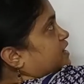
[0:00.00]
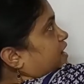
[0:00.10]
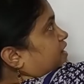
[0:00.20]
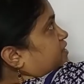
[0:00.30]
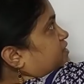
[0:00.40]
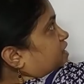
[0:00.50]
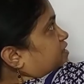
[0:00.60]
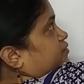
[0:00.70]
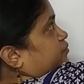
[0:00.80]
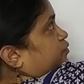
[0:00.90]
and
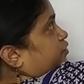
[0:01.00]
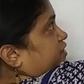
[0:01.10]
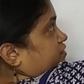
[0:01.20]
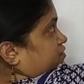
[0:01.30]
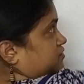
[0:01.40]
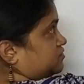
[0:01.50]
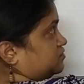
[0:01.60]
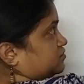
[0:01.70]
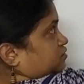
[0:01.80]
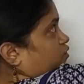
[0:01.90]
at a point
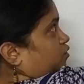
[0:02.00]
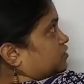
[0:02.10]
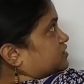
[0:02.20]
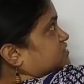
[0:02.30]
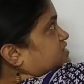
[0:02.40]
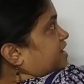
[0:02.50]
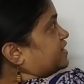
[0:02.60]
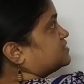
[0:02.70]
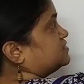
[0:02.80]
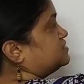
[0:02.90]
on this
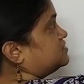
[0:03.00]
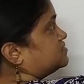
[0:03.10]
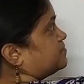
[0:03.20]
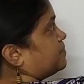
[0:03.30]
axis,